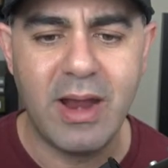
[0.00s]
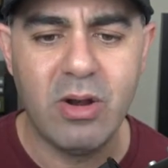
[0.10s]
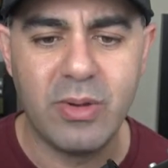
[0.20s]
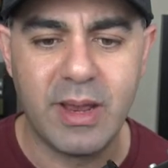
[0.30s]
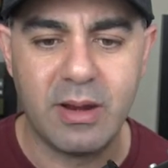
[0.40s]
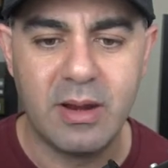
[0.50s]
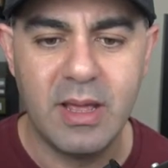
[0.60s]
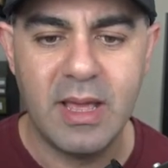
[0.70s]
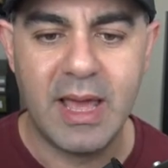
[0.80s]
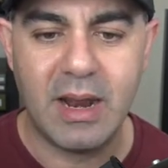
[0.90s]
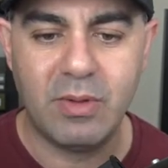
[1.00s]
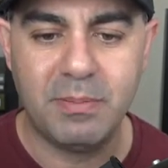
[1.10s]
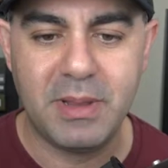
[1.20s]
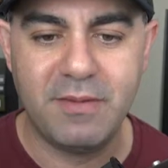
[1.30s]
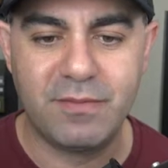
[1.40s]
arrow here, and I want to
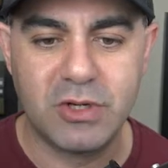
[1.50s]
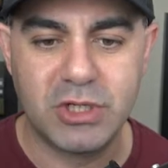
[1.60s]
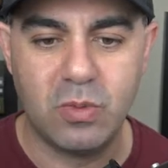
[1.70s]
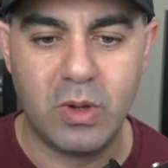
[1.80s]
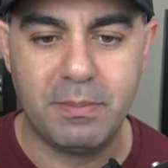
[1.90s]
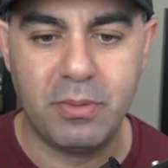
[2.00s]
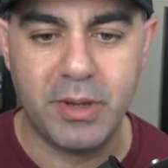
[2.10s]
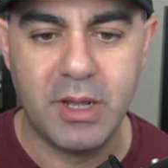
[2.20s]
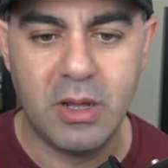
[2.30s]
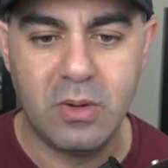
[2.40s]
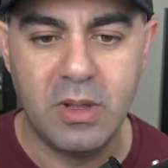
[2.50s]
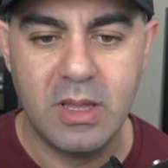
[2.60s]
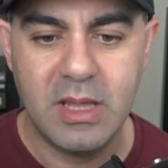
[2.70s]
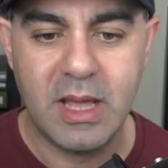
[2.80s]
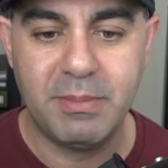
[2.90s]
play version 1.0.
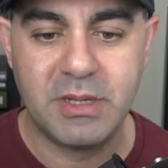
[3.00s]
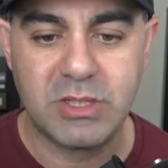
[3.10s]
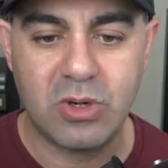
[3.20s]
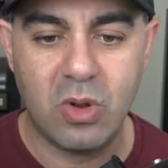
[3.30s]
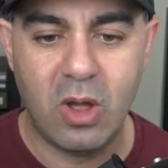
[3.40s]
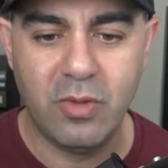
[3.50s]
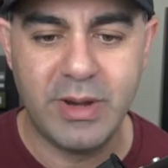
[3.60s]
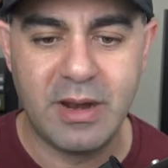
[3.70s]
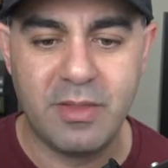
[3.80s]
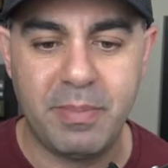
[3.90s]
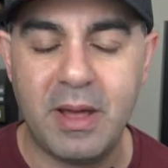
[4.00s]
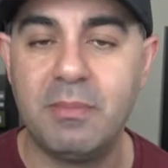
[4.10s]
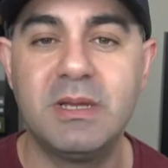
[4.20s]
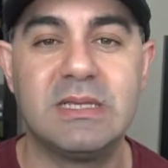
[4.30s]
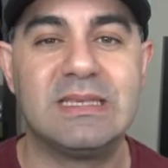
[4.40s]
I'm going to scroll all the way down to the
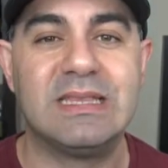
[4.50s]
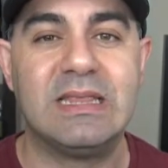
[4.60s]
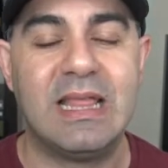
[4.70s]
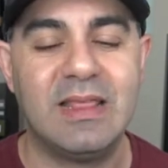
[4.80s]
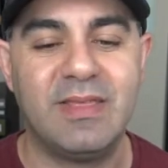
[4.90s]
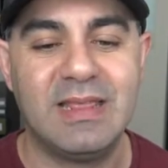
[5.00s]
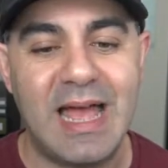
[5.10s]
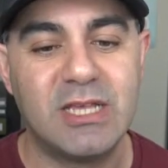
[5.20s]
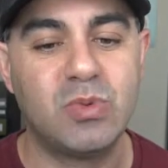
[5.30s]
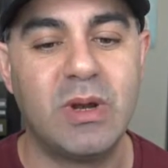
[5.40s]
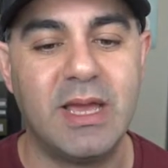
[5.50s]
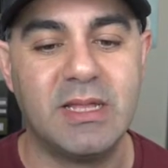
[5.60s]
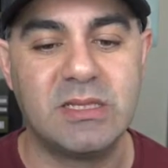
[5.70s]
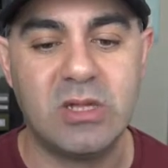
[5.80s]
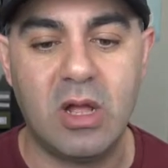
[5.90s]
bottom because it's the last one I
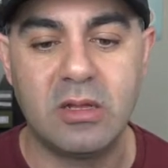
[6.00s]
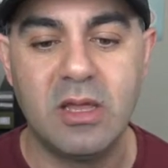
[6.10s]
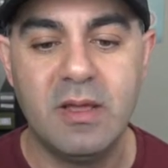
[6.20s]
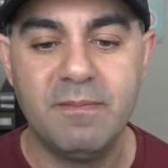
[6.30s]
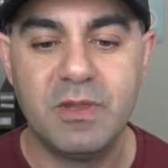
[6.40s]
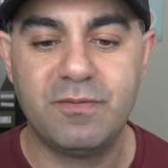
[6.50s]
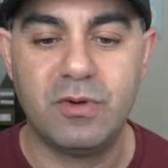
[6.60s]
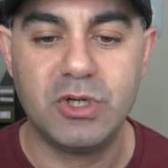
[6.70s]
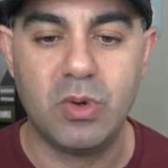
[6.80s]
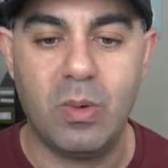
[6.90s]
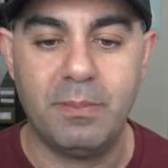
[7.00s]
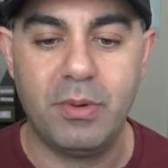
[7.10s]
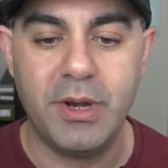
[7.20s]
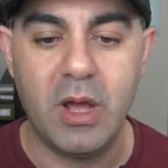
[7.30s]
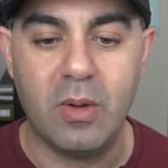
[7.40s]
installed is version
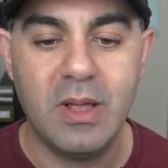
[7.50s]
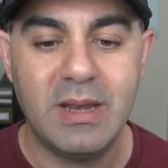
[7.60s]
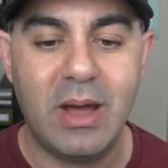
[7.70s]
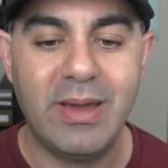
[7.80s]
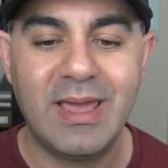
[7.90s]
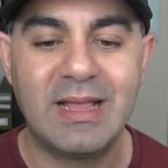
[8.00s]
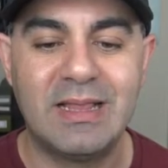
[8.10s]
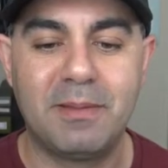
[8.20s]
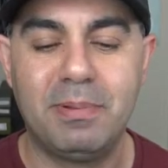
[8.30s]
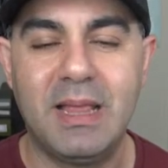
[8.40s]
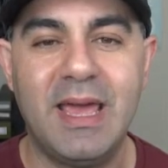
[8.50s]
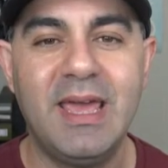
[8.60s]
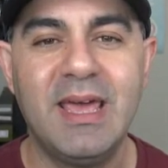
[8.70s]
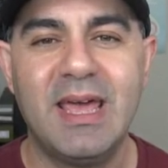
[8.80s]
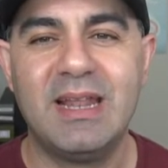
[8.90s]
1.0. Now I can click
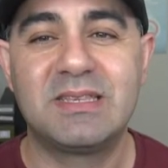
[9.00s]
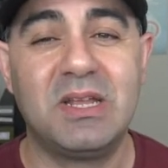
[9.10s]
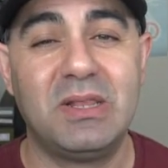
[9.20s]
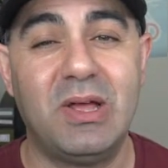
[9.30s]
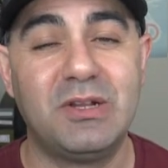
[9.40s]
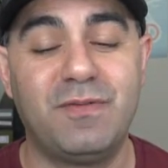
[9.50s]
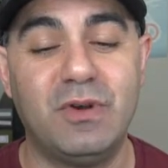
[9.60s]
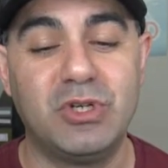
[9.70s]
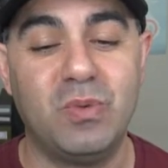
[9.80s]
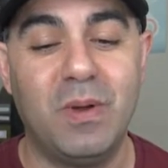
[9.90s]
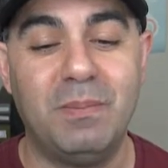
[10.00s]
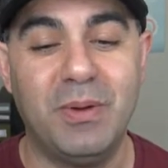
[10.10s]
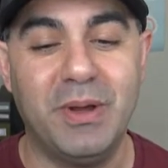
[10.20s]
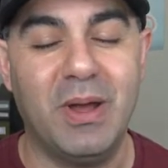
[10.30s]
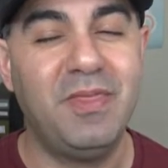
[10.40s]
play, and it's going to launch version
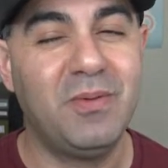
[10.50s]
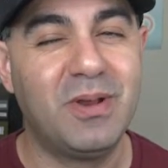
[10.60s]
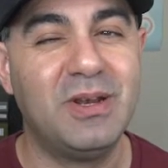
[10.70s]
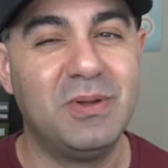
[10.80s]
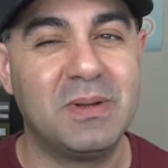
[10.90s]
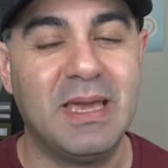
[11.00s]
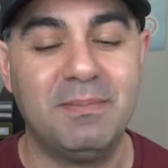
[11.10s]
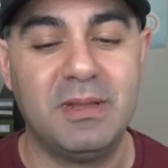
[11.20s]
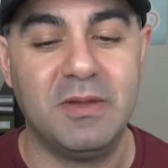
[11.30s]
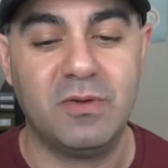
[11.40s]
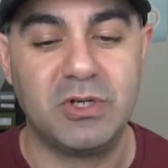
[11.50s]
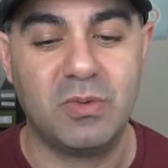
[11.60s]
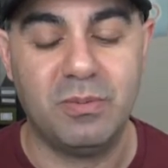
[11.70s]
1.0. I think we're going to do a gameplay in version